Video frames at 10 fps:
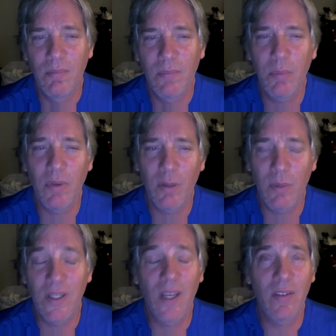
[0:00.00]
People hear me
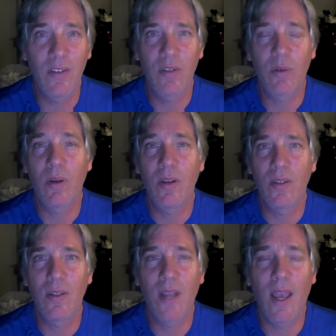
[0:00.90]
tell these stories
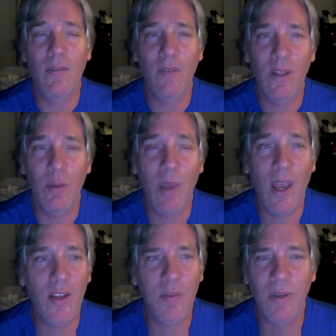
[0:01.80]
and have in the
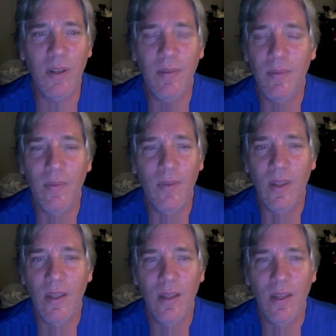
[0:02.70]
past, but
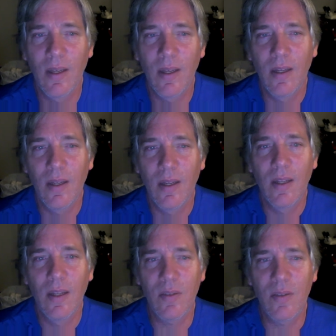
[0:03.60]

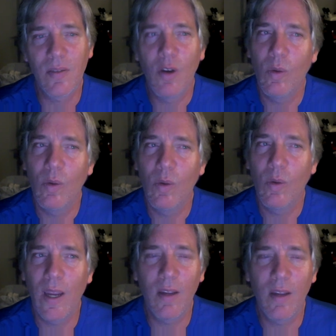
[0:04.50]
there's no
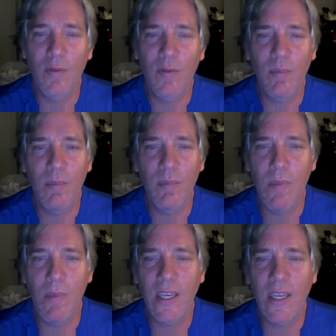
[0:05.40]
way of
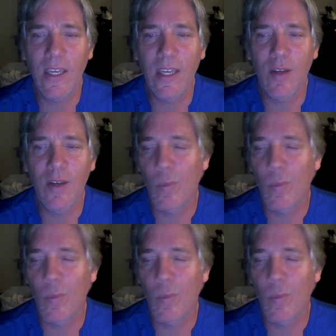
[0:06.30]
making it